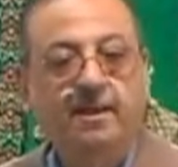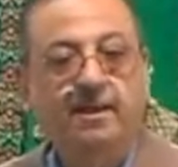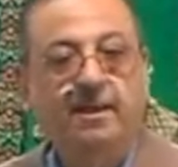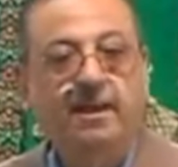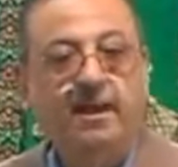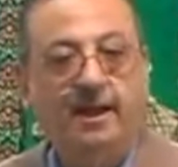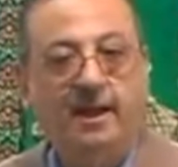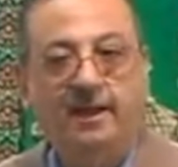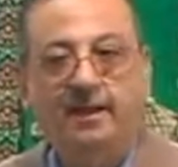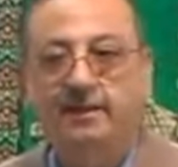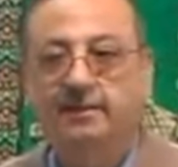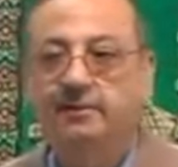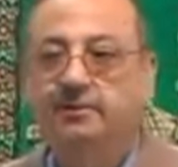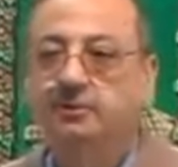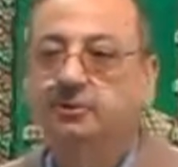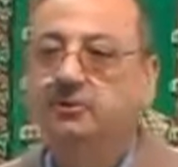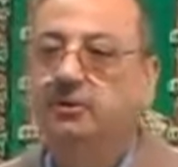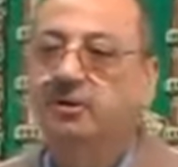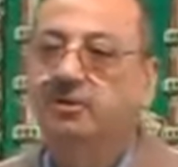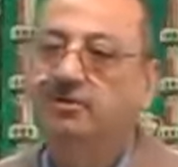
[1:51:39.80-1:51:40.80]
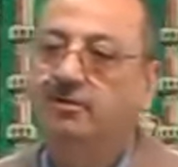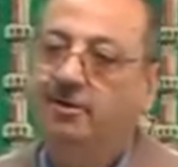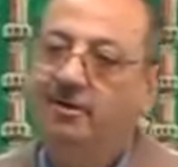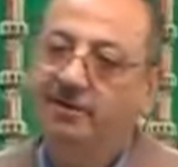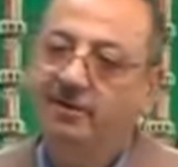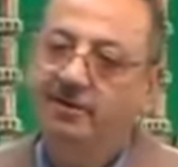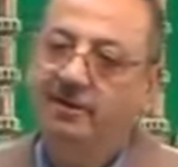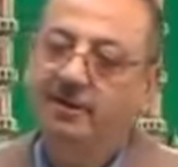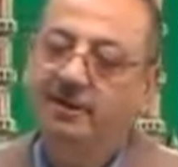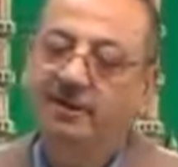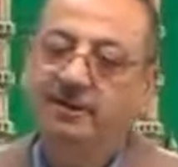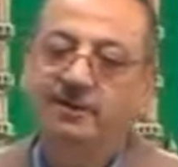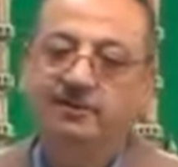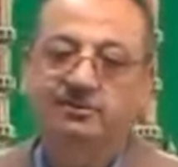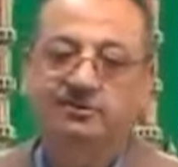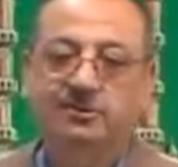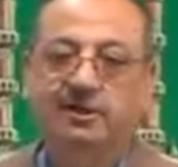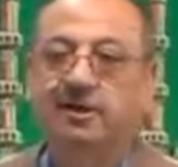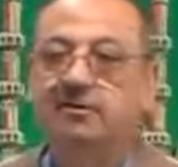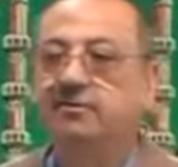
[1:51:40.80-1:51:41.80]
and you have already
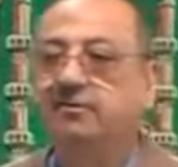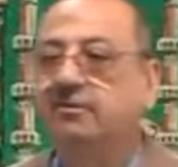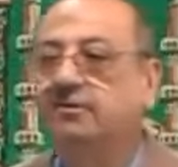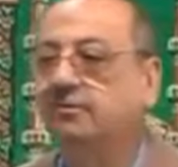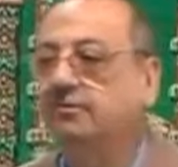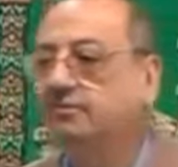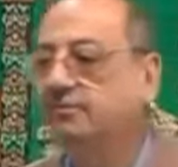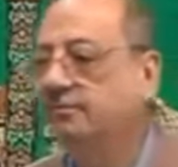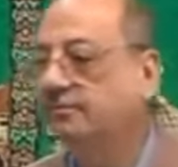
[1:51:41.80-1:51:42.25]
served him